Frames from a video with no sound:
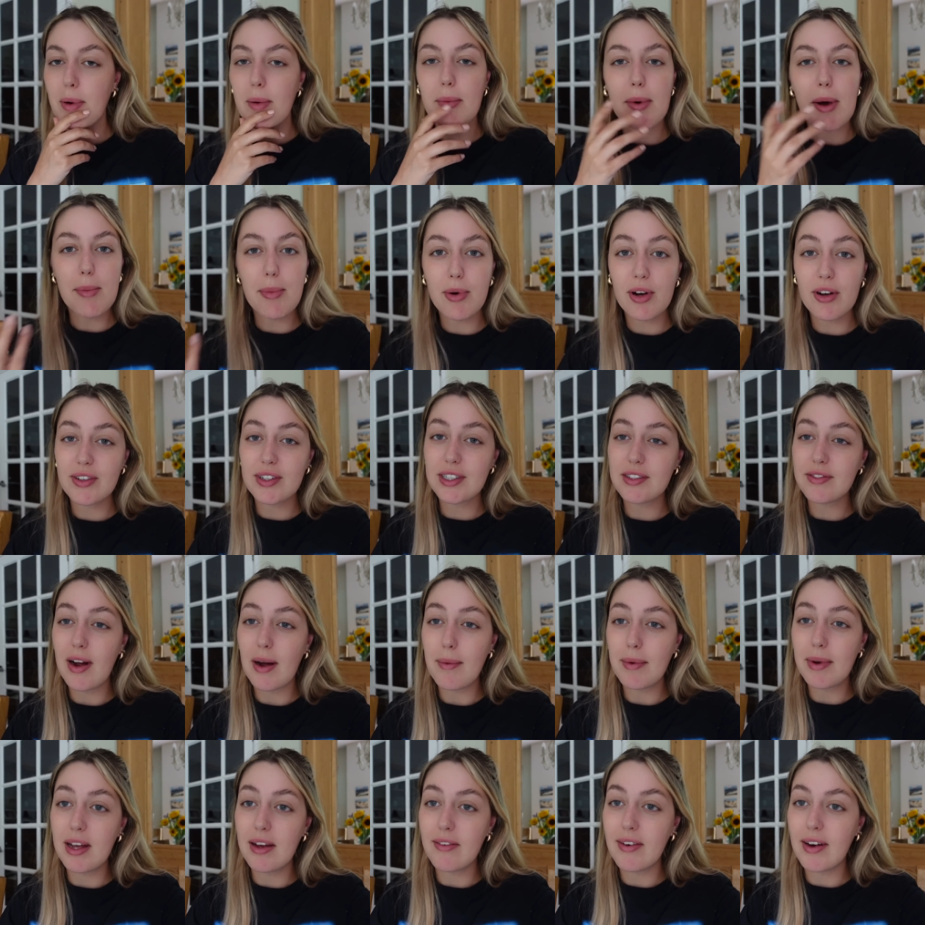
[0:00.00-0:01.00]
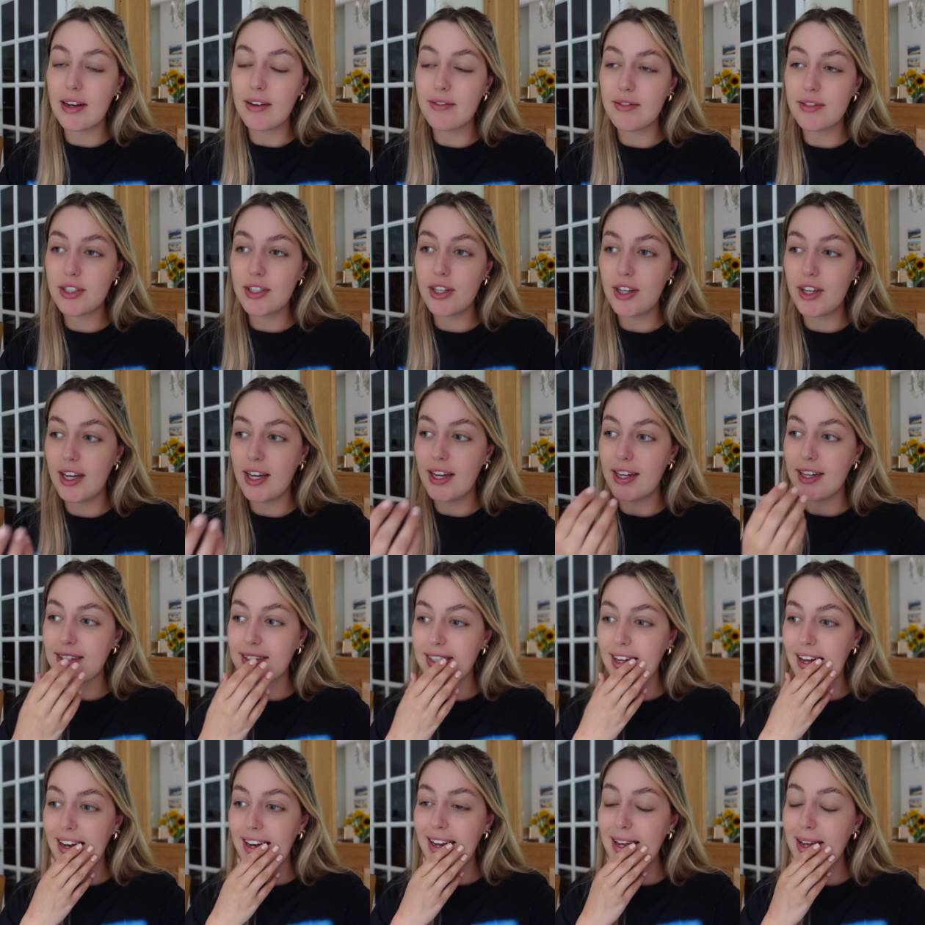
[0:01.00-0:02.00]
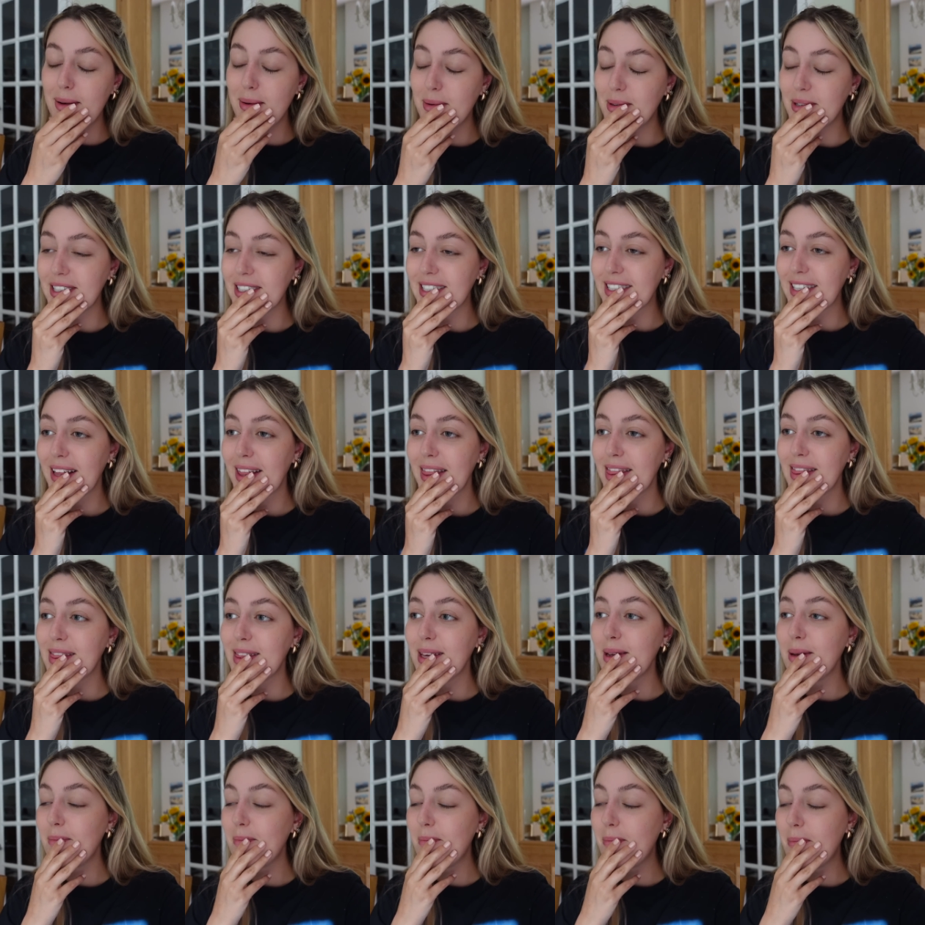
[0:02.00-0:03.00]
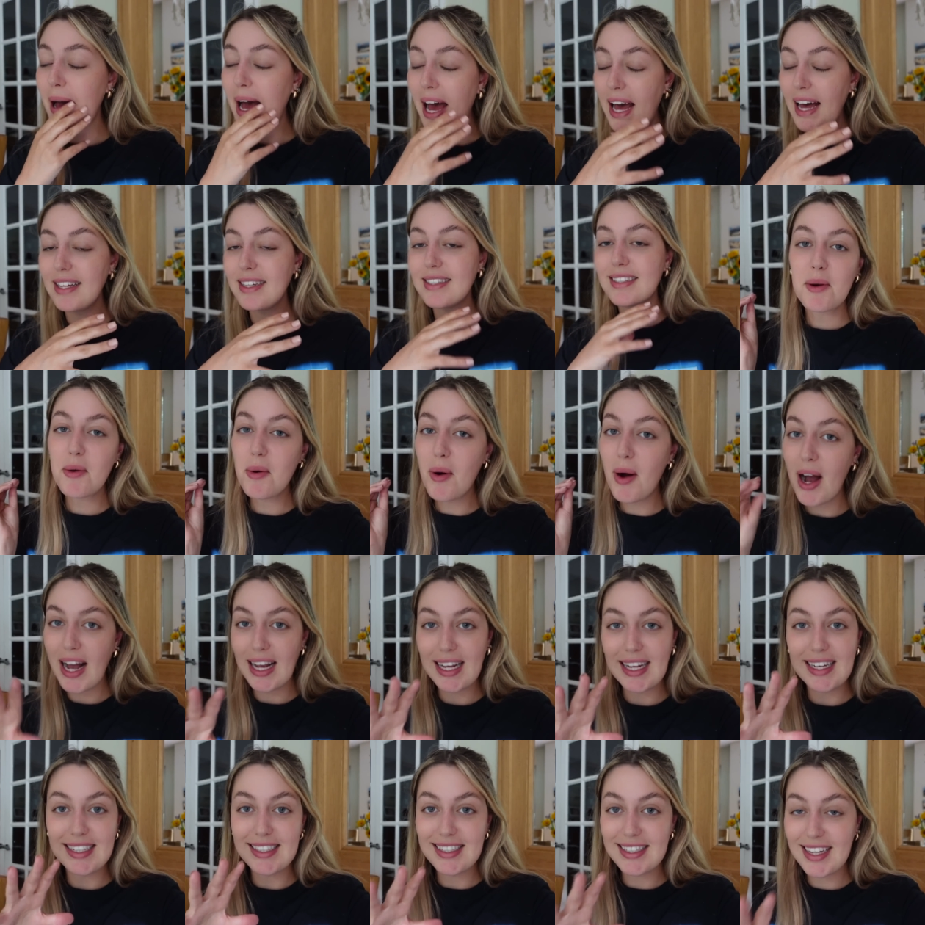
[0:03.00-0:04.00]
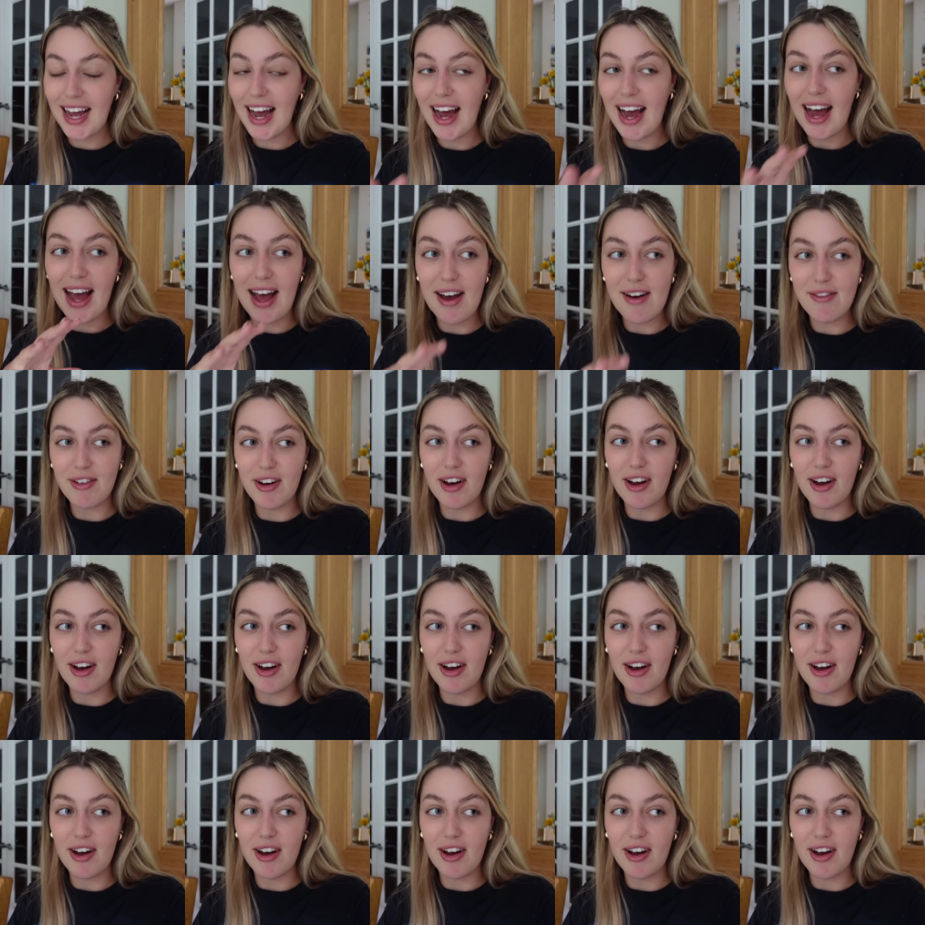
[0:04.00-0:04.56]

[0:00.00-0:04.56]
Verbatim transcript: but my boyfriend's family have had him for two years and he was the best, quirkiest cat ever.